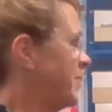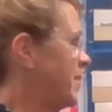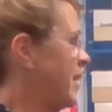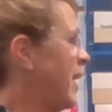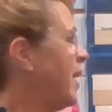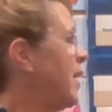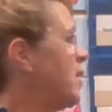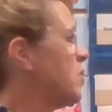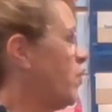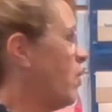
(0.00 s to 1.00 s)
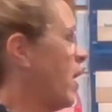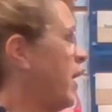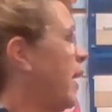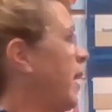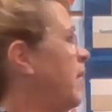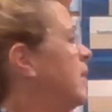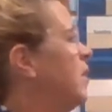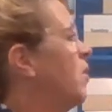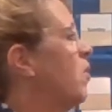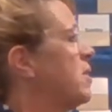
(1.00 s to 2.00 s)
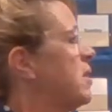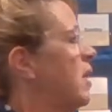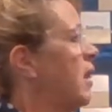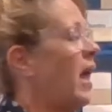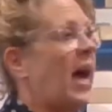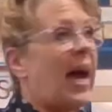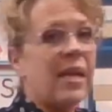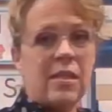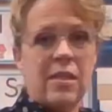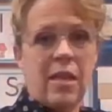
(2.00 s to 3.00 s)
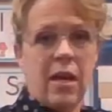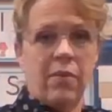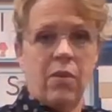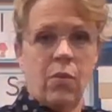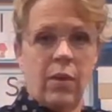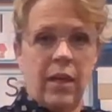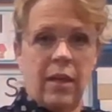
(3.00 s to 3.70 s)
Today is Friday. What's the last day of the week?